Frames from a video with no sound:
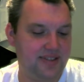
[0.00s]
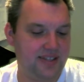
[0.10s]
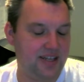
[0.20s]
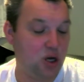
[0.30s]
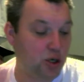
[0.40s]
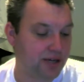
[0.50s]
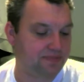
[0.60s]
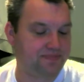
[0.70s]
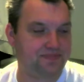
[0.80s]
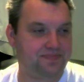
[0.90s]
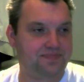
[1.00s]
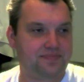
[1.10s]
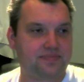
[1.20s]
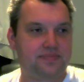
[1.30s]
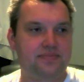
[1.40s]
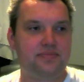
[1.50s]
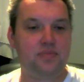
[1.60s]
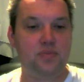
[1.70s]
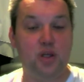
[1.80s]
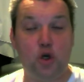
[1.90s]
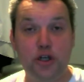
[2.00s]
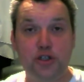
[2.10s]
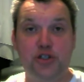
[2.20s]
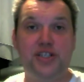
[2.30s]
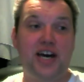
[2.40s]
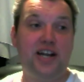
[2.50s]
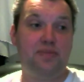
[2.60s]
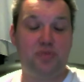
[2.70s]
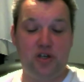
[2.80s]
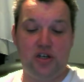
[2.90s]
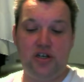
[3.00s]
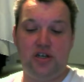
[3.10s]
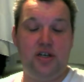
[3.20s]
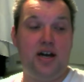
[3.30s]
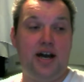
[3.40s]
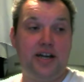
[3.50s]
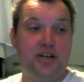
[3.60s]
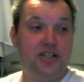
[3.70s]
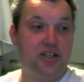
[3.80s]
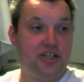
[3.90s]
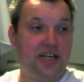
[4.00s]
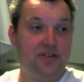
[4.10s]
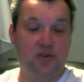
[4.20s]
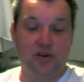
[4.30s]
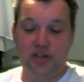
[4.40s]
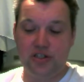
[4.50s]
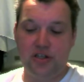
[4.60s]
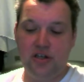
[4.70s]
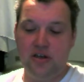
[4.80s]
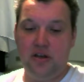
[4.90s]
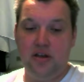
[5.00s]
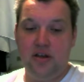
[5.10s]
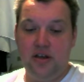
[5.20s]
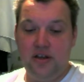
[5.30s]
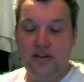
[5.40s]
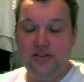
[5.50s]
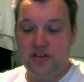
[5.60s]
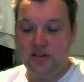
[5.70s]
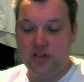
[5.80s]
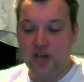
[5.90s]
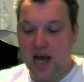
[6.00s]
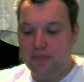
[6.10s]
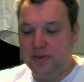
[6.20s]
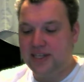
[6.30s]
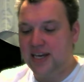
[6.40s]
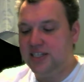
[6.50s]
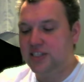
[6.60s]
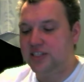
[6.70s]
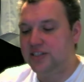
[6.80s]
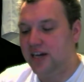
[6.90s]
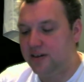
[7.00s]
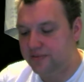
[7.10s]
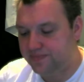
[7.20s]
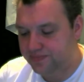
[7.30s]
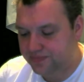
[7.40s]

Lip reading: Okay, going to start up I got it on Android, the application now.